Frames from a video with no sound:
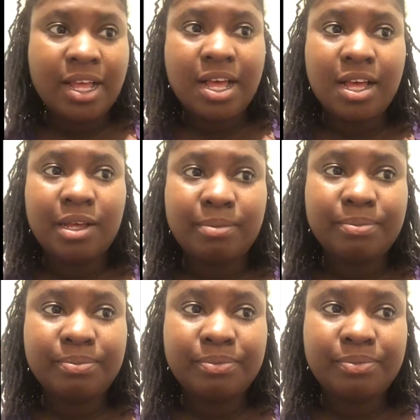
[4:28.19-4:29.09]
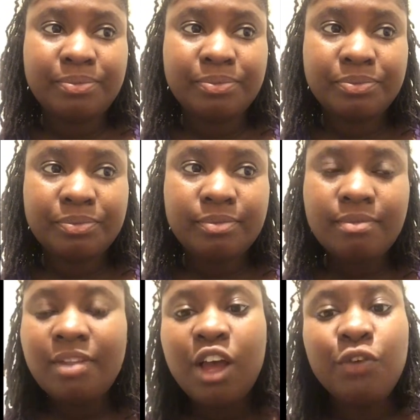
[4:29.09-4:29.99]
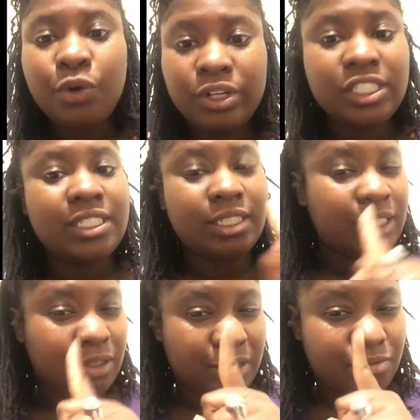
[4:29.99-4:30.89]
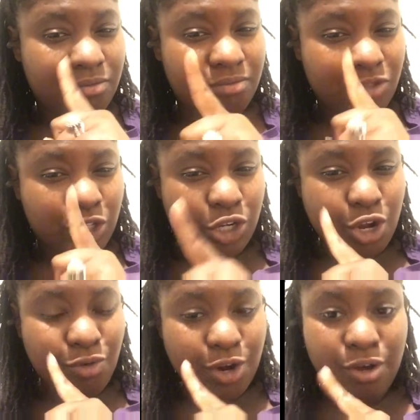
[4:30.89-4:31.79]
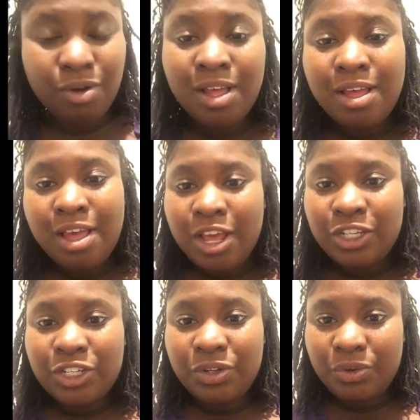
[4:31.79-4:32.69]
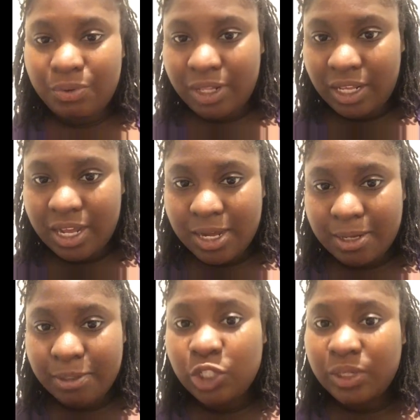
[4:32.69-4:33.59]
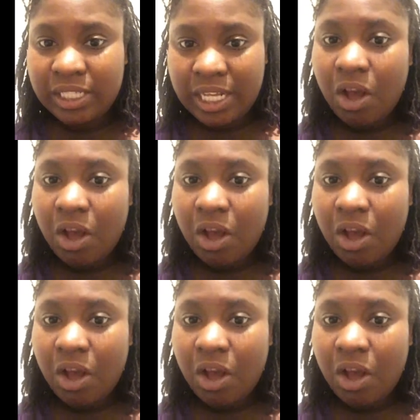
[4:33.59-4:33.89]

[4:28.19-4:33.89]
Of course, she did the no to the twisting